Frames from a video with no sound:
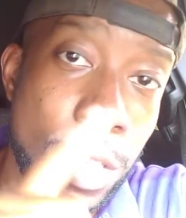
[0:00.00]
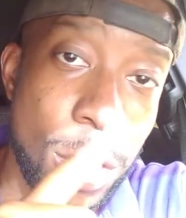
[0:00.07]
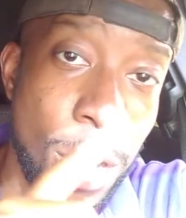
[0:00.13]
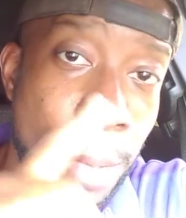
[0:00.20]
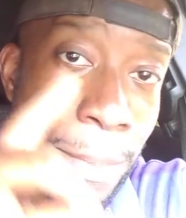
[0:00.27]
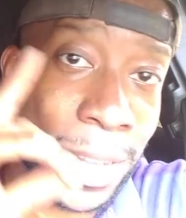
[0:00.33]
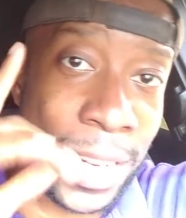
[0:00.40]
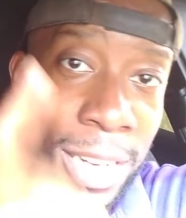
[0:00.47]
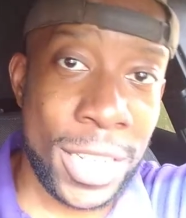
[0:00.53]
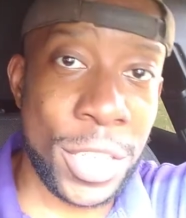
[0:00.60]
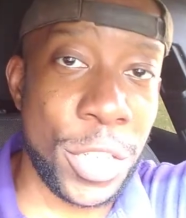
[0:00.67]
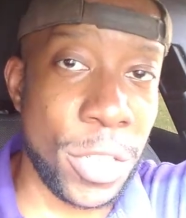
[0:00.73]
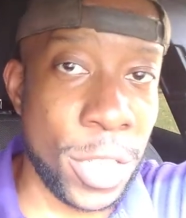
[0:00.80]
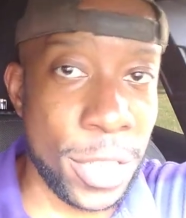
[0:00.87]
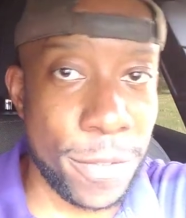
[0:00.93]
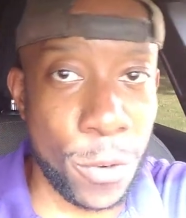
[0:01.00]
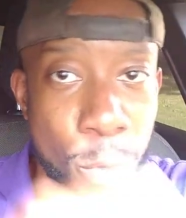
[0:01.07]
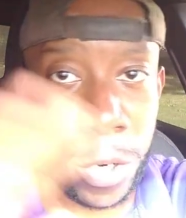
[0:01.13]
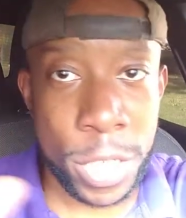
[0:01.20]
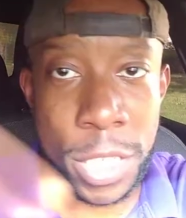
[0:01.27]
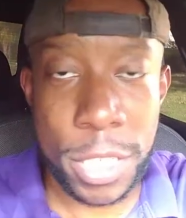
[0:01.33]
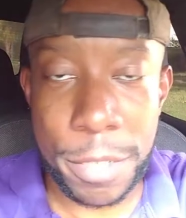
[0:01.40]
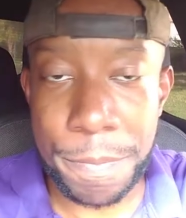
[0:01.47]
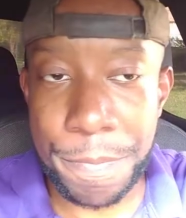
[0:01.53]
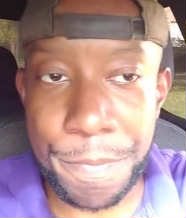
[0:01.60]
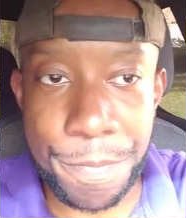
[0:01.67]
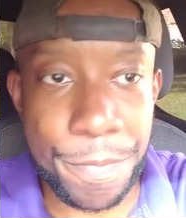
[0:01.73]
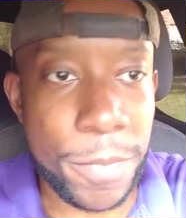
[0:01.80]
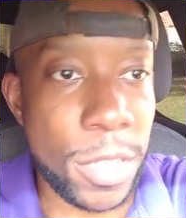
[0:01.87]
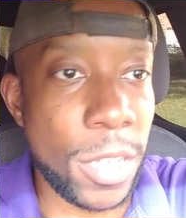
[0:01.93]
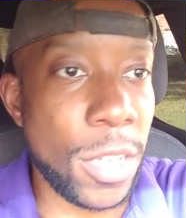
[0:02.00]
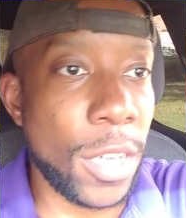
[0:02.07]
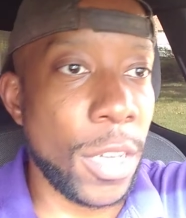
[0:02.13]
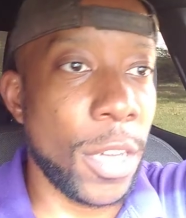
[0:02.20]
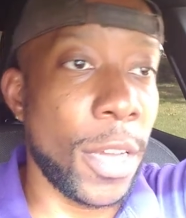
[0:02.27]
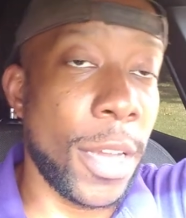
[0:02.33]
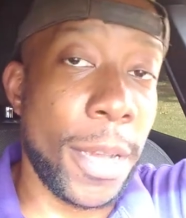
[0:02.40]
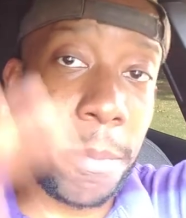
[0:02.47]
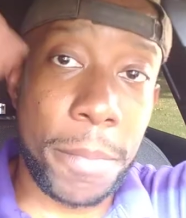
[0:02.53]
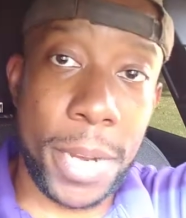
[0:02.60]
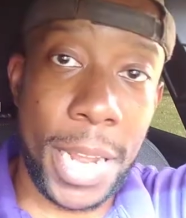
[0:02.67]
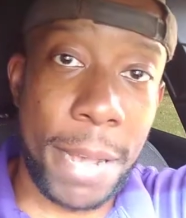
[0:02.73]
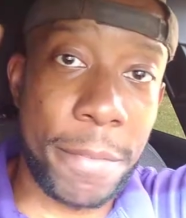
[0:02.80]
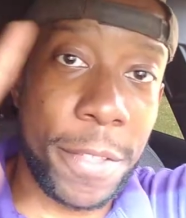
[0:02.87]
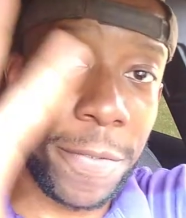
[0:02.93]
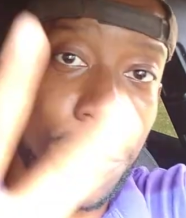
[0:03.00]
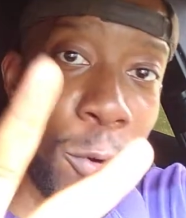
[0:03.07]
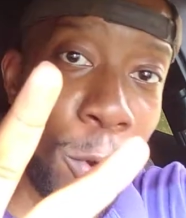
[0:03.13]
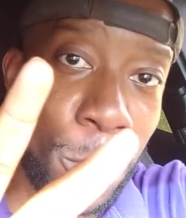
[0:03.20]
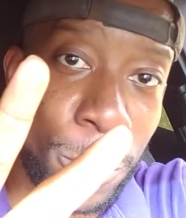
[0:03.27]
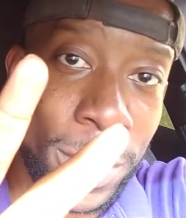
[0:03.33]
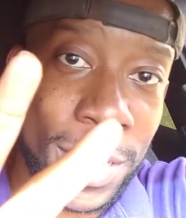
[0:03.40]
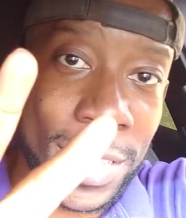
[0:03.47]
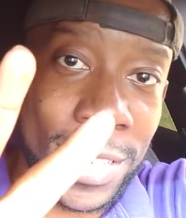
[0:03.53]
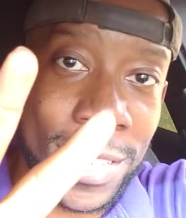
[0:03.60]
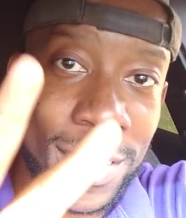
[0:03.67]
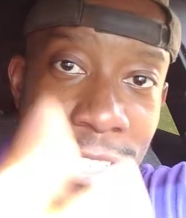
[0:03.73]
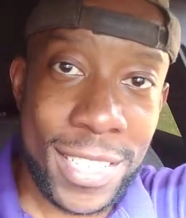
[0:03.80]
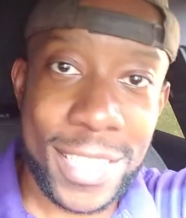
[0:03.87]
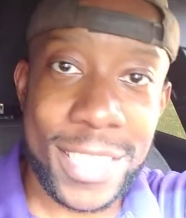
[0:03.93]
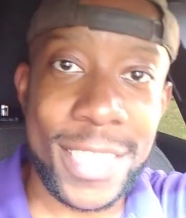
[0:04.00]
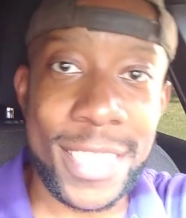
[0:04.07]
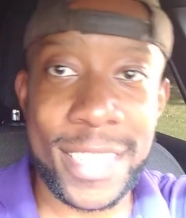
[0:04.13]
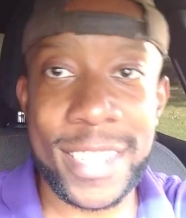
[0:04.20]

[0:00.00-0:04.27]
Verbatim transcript: So I'm gonna get into this, of course. I'm gonna have the four reasons